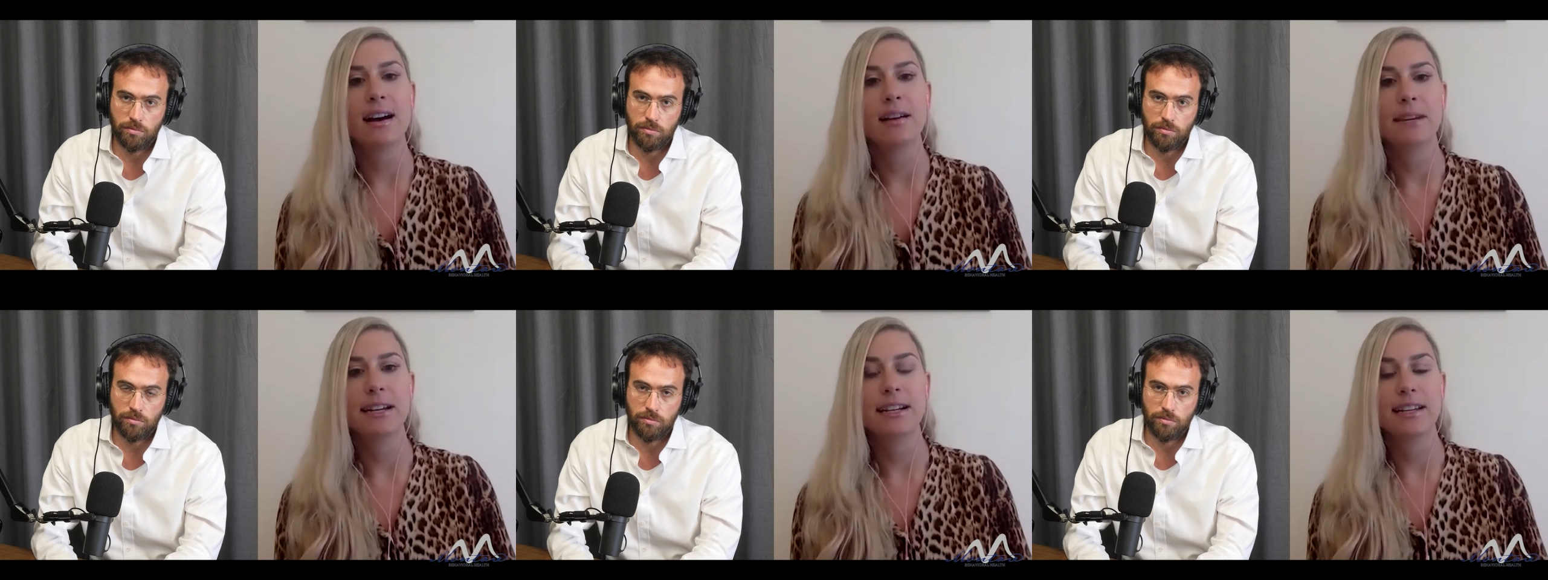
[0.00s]

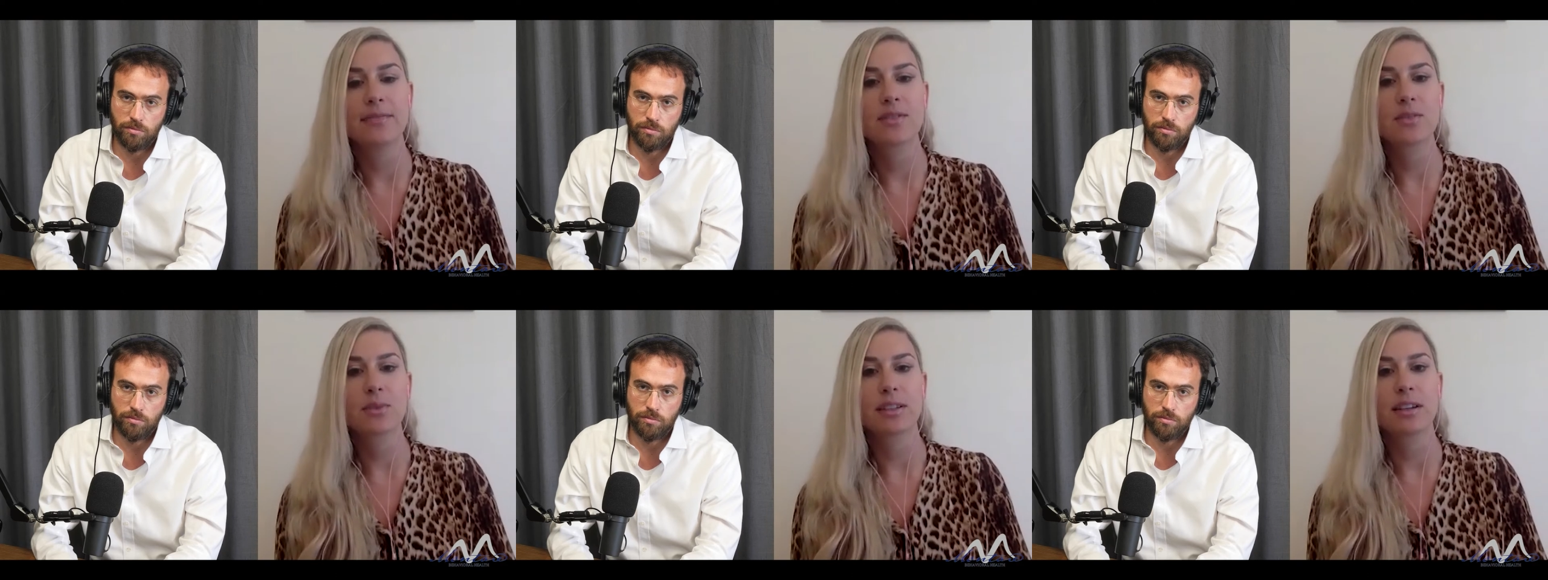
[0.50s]
Speaker 1: Um, and it
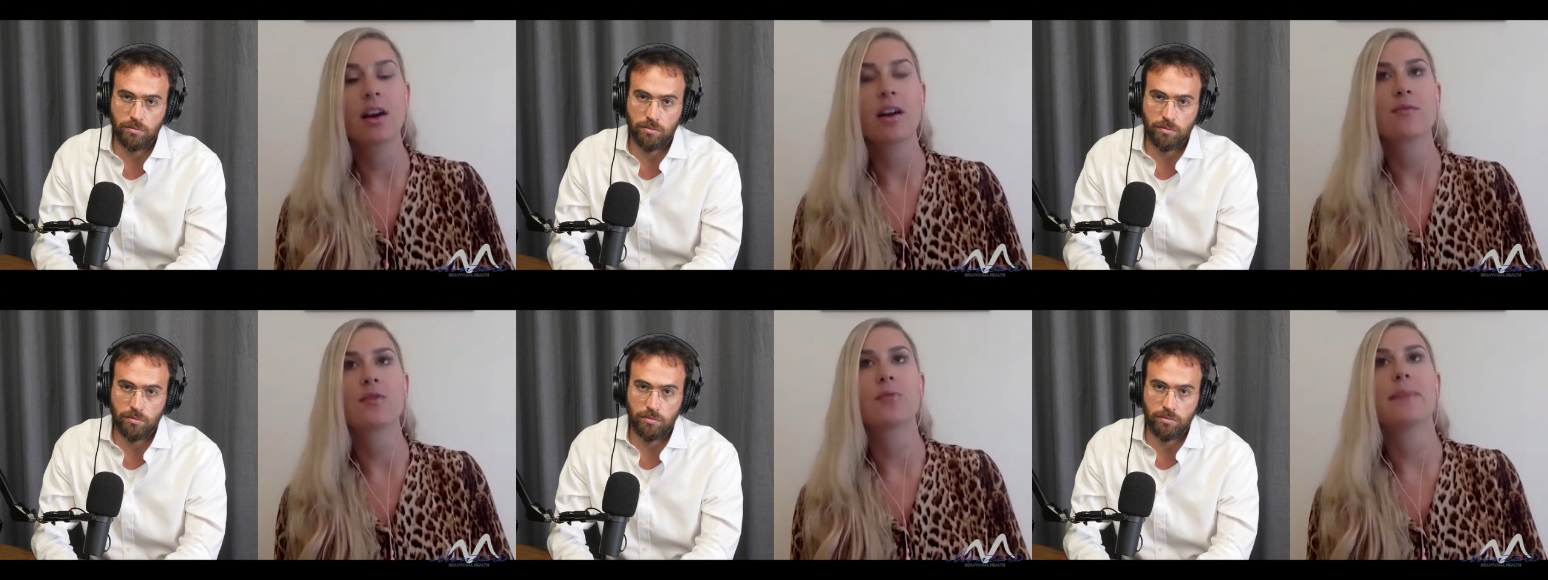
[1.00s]
gives a really
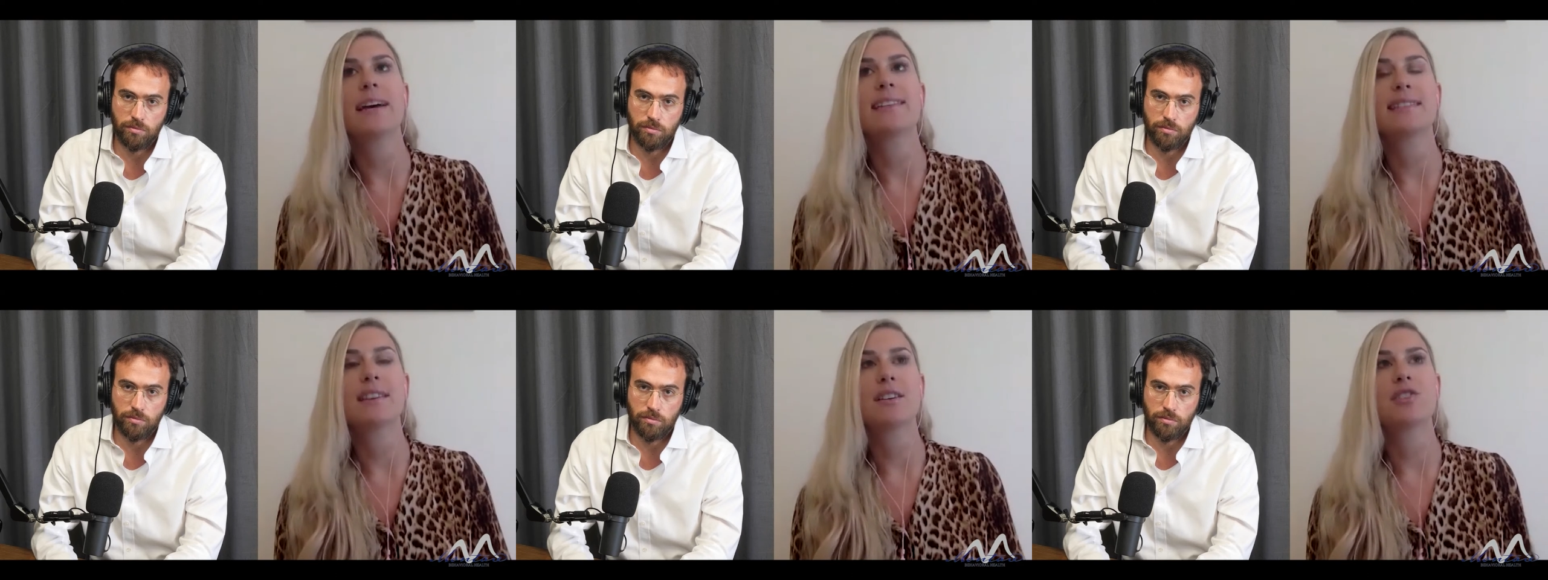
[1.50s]
harmful
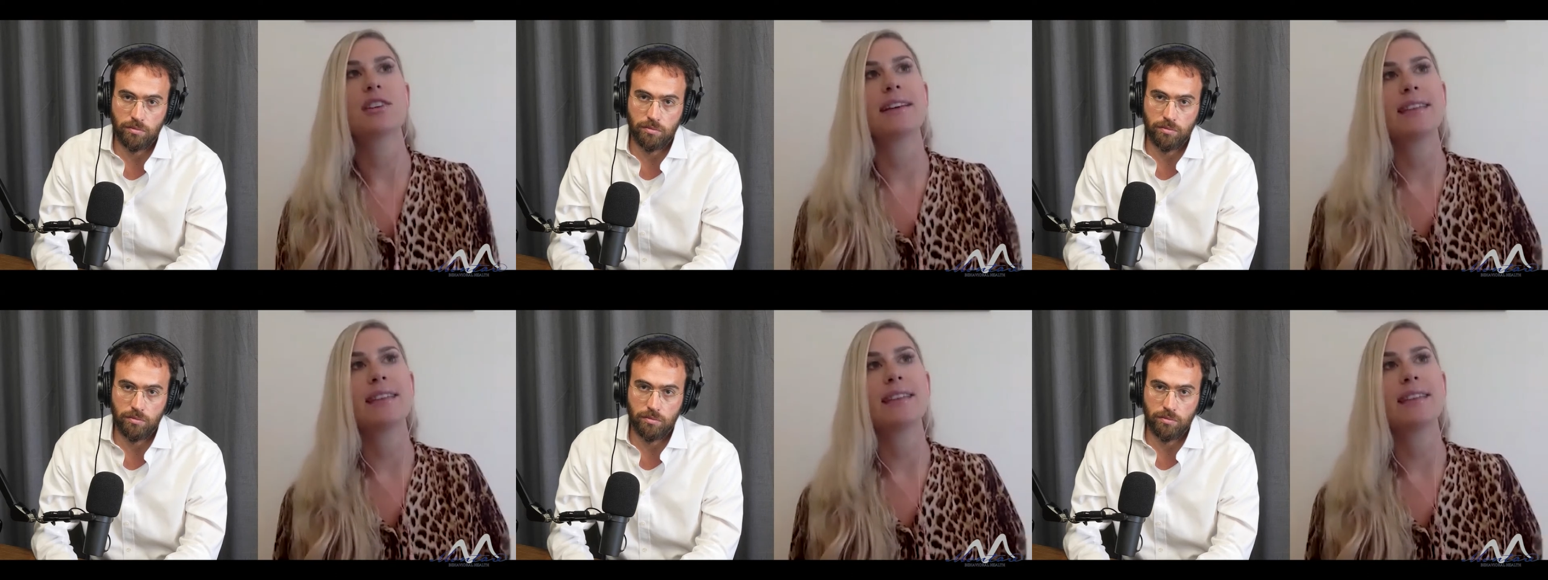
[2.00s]
message.